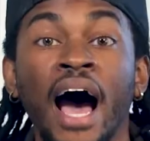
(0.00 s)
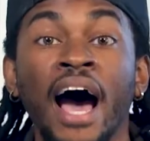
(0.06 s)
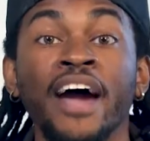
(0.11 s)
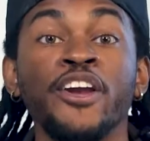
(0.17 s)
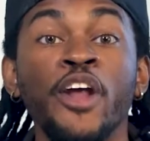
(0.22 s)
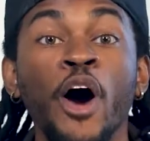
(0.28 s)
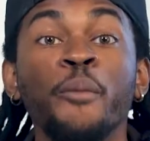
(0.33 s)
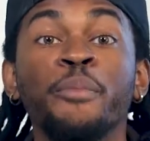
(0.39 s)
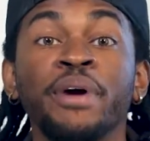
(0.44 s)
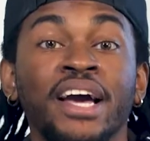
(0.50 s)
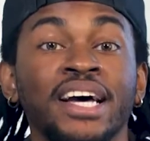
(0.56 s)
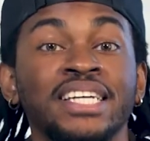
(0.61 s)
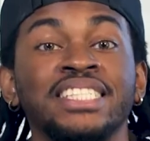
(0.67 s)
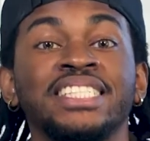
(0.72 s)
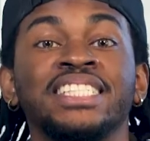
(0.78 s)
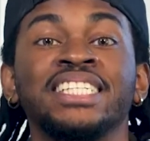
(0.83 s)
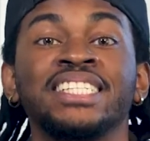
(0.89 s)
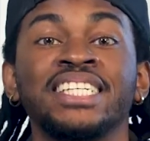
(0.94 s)
I know
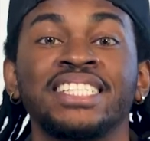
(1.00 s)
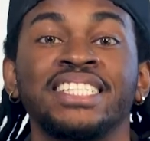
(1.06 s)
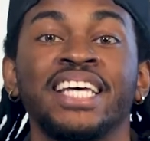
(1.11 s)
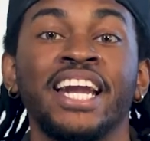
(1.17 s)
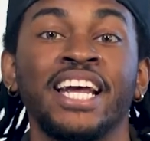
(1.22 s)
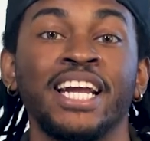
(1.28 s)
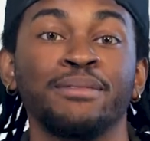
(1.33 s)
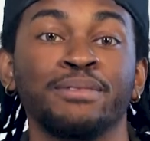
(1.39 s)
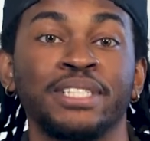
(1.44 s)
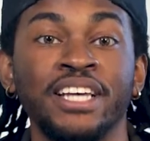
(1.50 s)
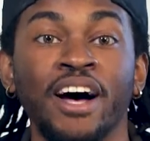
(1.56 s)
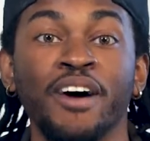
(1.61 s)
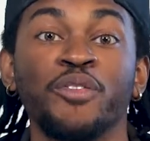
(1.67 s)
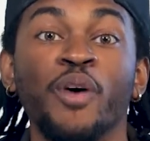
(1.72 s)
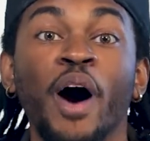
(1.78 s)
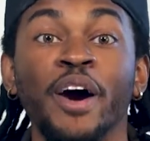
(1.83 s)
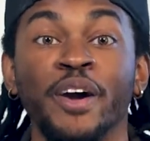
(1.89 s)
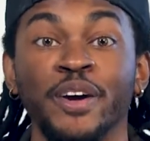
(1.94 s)
because Jesus said it
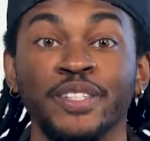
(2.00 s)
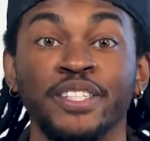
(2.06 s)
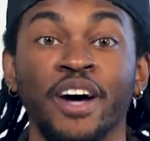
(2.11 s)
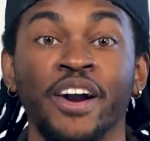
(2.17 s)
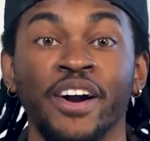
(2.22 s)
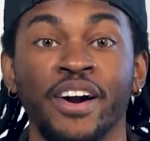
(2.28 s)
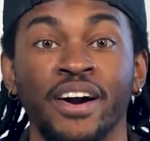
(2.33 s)
himself while he was on